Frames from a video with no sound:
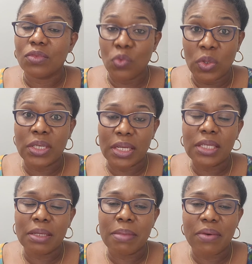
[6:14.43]
one that
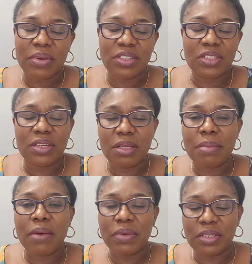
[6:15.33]
he
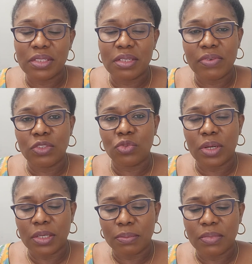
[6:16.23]
married
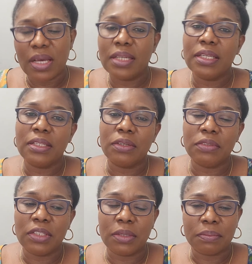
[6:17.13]
eventually at the end of
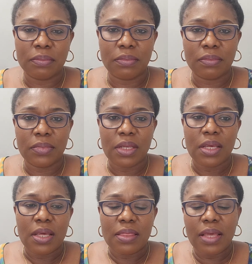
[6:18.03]
the day.
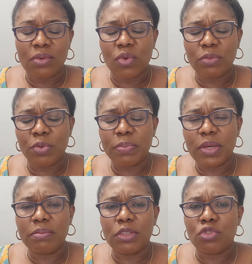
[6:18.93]
Then what
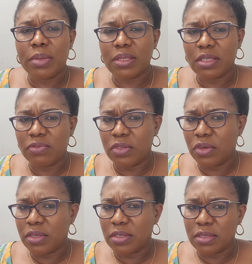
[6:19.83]
prompted me to make this
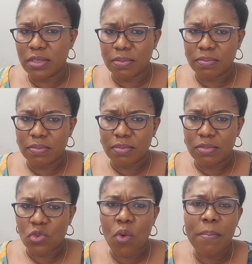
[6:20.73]
video is this.
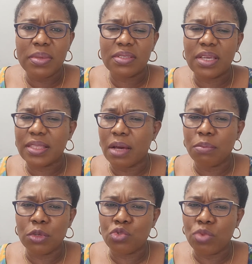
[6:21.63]
One mistake that
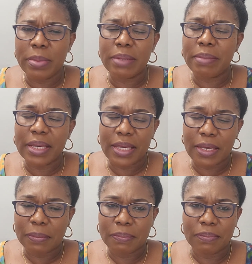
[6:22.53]
most women
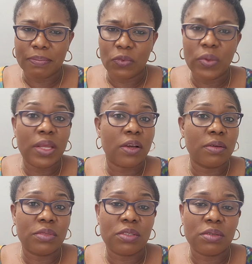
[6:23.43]
make when it
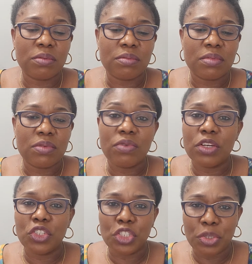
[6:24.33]
comes to
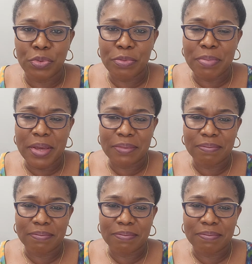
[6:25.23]
relationship with men,